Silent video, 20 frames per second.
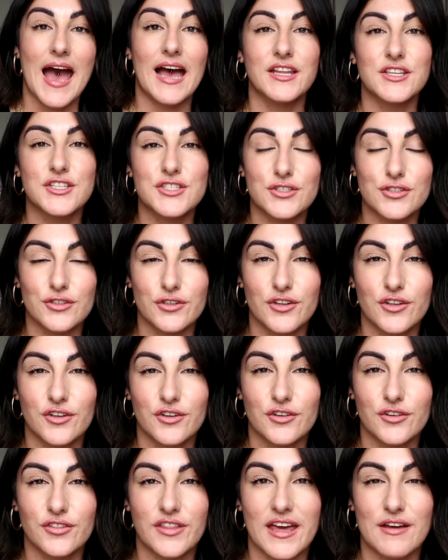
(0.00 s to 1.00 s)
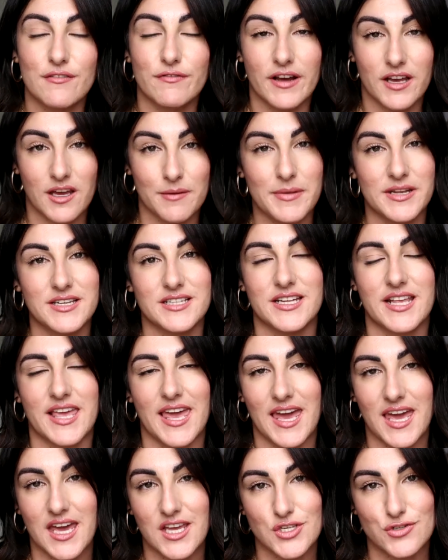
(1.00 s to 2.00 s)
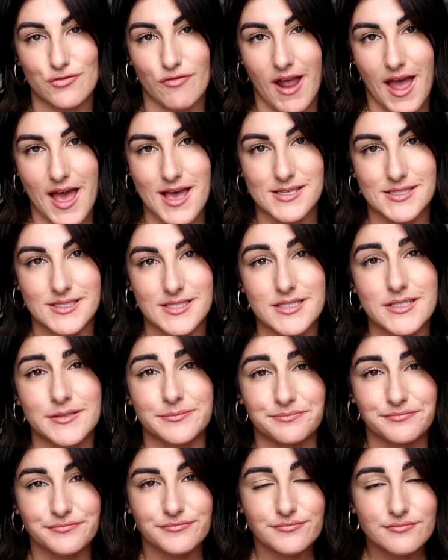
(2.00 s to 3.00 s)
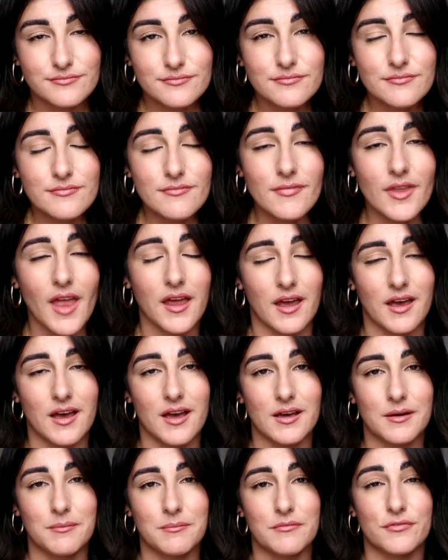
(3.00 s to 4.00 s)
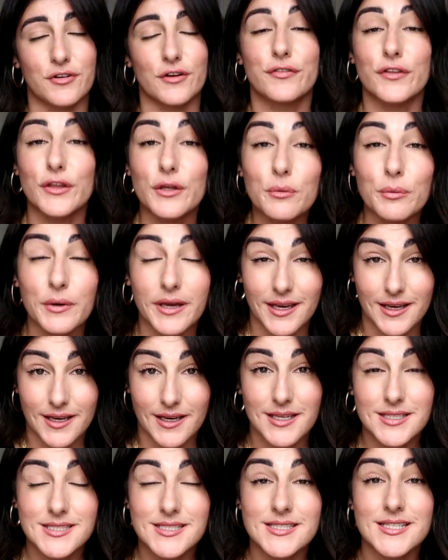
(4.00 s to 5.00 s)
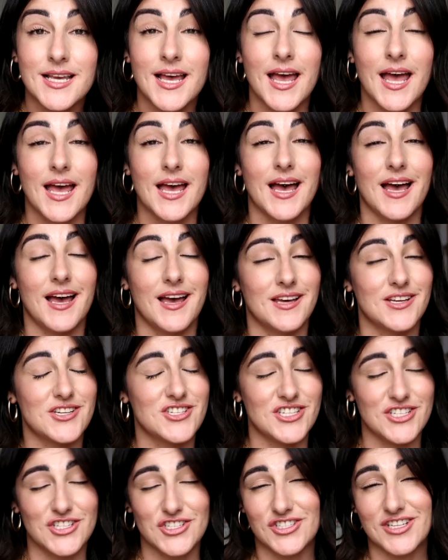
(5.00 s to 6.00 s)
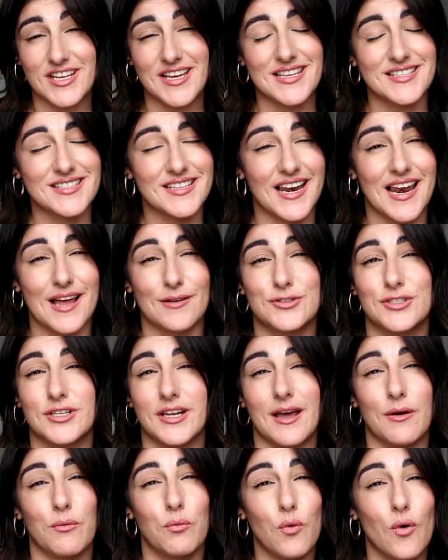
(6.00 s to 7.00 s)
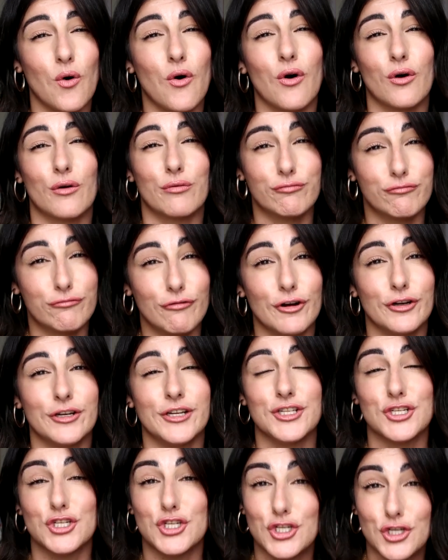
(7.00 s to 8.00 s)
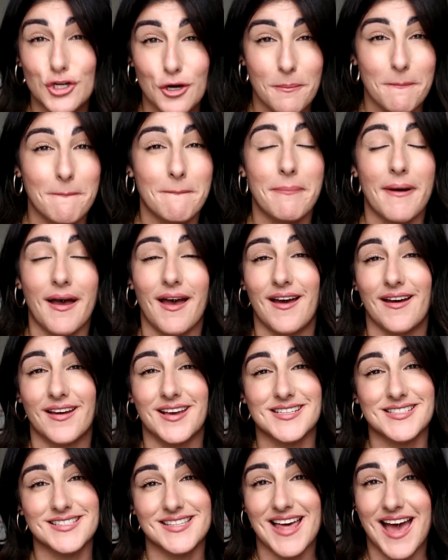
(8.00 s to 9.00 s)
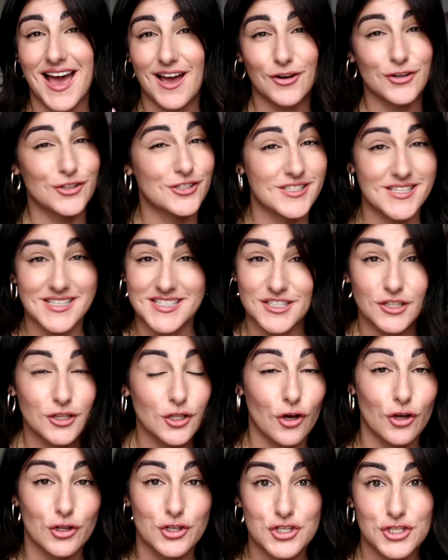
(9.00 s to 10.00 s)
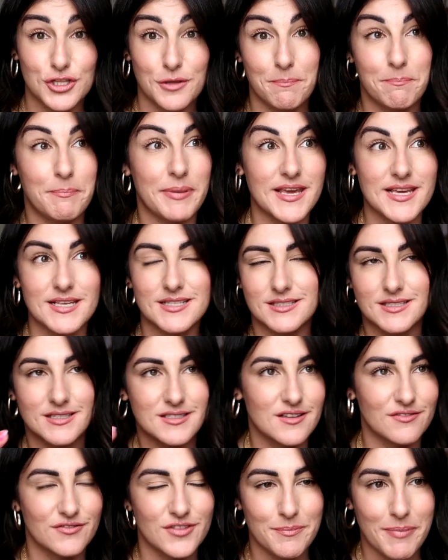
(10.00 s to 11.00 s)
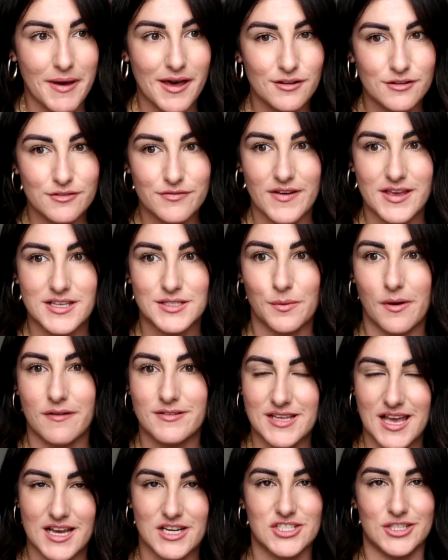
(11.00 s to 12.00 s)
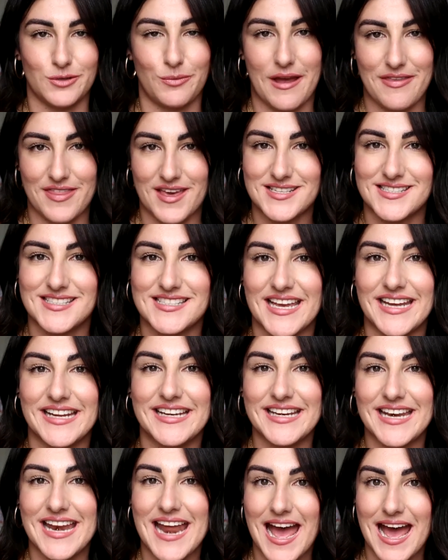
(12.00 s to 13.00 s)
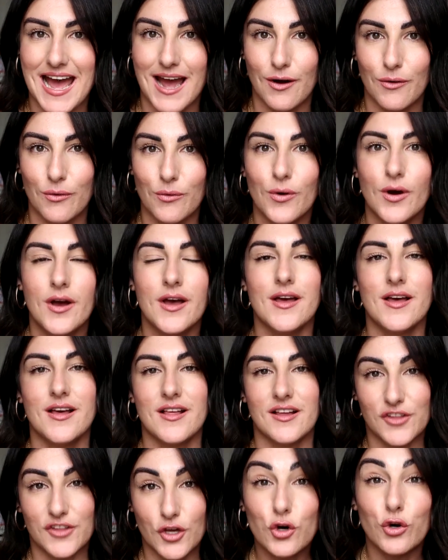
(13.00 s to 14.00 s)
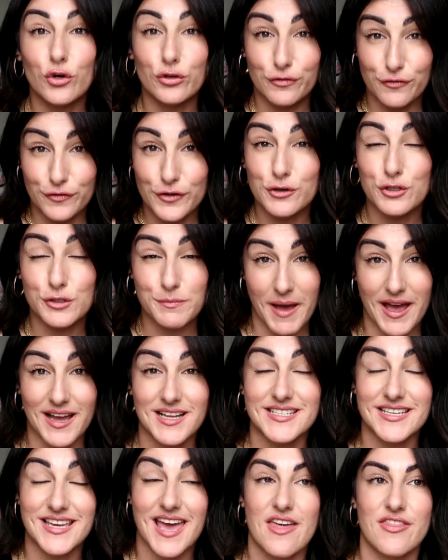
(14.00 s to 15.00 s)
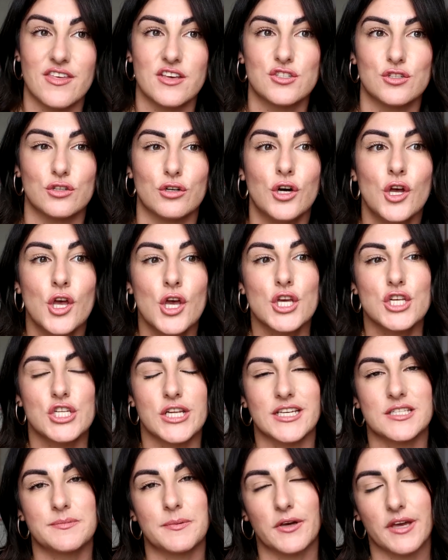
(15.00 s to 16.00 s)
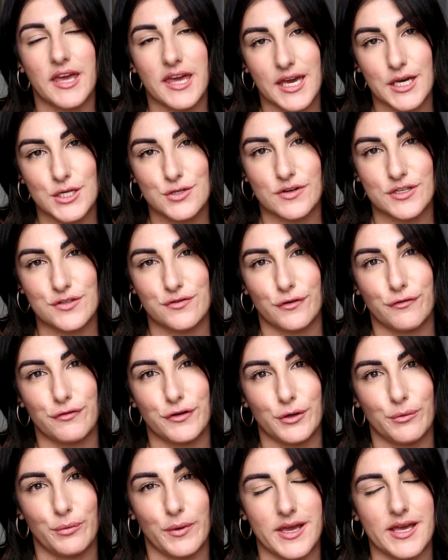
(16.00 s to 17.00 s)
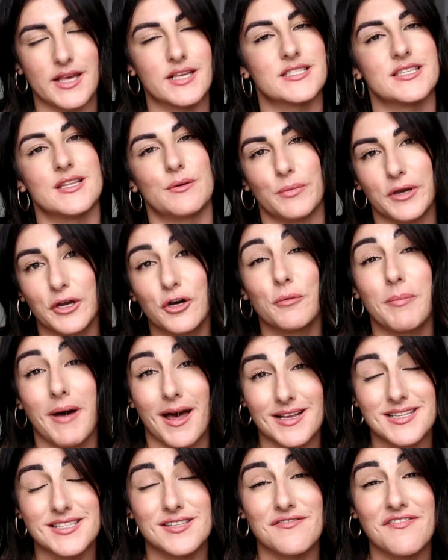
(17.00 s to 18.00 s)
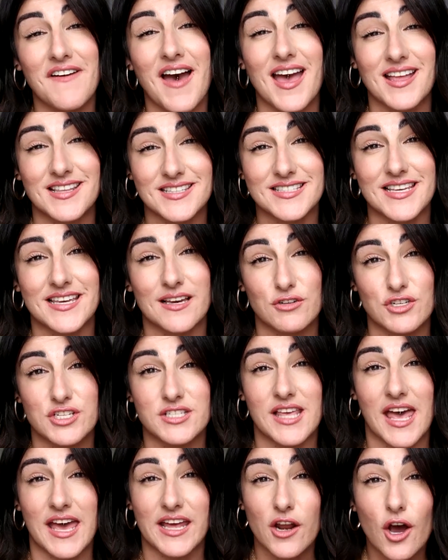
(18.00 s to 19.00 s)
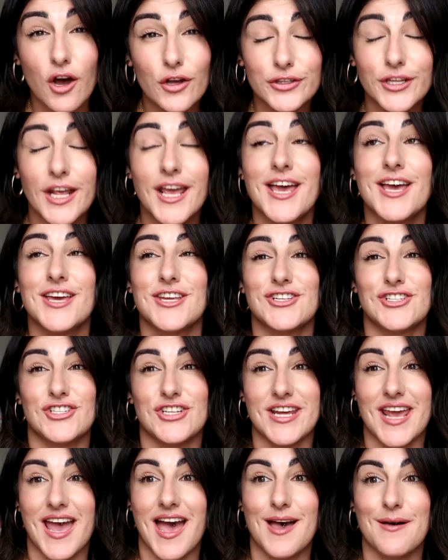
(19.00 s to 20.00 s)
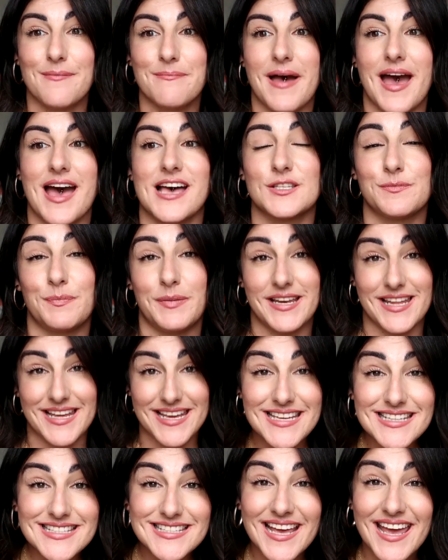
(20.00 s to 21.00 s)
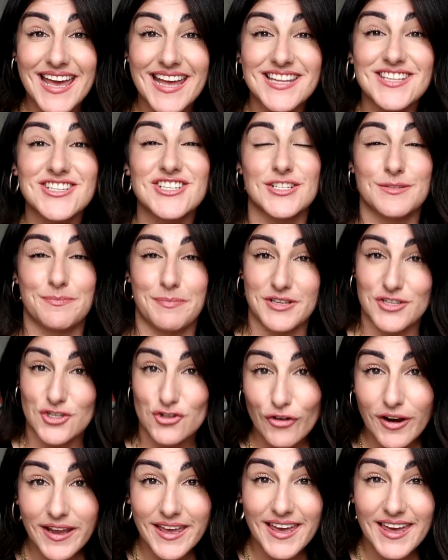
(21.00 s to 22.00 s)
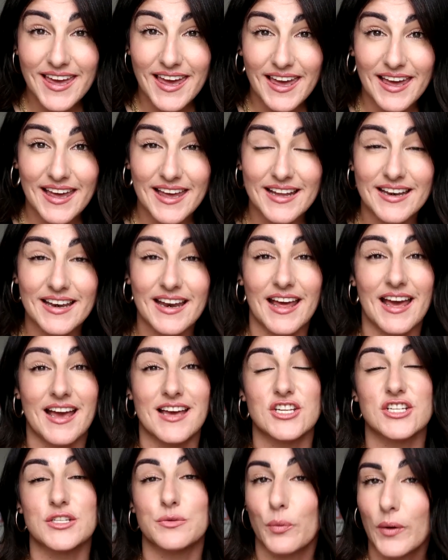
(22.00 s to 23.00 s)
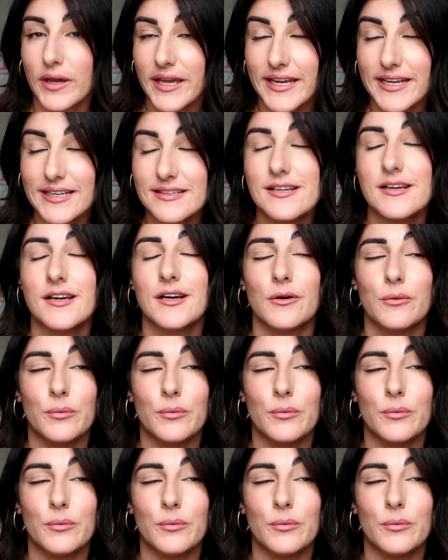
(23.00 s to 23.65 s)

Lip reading: And so they recommended cage rest for a few weeks. She just isn't allowed to like walk, run and jump, because that could dislodge the pieces of the pelvis, whereas actually where they're sitting now could fuse back together. So she has to be on cage rest for a few weeks, and then we go back to the vet and see how she's getting on. She has been eating, she's been drinking, she's weed.